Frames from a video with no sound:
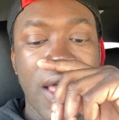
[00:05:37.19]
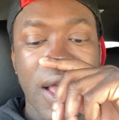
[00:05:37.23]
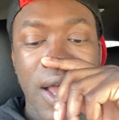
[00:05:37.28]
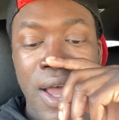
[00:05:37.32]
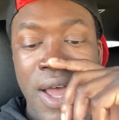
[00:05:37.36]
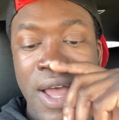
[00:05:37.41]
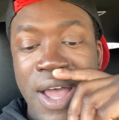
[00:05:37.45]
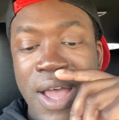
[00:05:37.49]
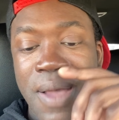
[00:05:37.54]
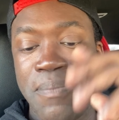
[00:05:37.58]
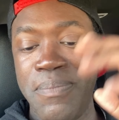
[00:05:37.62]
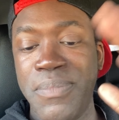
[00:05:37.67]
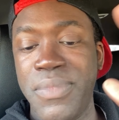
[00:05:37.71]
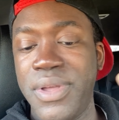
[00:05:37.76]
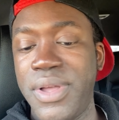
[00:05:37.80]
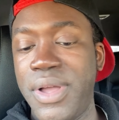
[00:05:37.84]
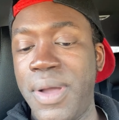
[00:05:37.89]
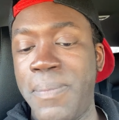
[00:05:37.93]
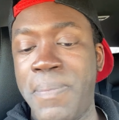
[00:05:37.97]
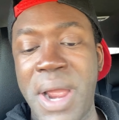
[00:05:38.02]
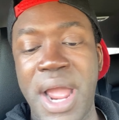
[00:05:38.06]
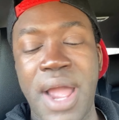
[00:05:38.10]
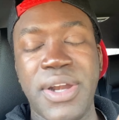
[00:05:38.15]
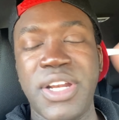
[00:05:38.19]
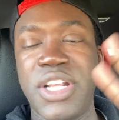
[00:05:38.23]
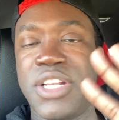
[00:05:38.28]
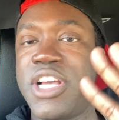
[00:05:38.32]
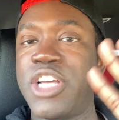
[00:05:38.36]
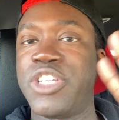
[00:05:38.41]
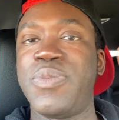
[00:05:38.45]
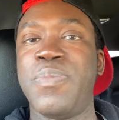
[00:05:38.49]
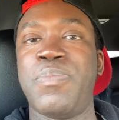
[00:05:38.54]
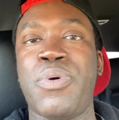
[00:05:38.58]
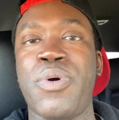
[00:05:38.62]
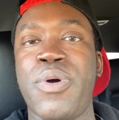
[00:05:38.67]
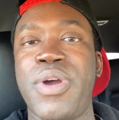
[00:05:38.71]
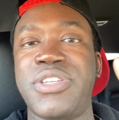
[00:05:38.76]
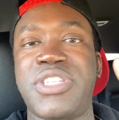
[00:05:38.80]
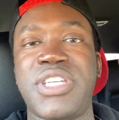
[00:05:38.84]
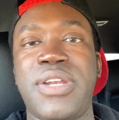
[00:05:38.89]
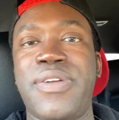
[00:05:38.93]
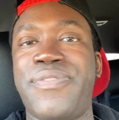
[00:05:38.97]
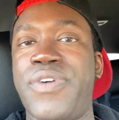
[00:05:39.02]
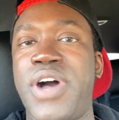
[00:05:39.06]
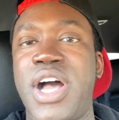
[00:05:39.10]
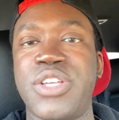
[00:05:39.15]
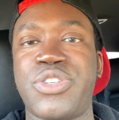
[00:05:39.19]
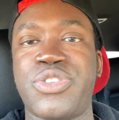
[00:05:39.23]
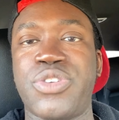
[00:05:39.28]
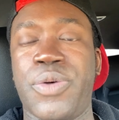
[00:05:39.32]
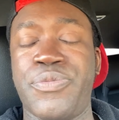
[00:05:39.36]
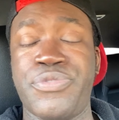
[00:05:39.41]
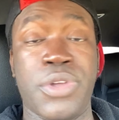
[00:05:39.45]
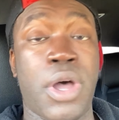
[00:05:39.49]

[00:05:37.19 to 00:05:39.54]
um, apparently Dustin Poirier said the fight's off.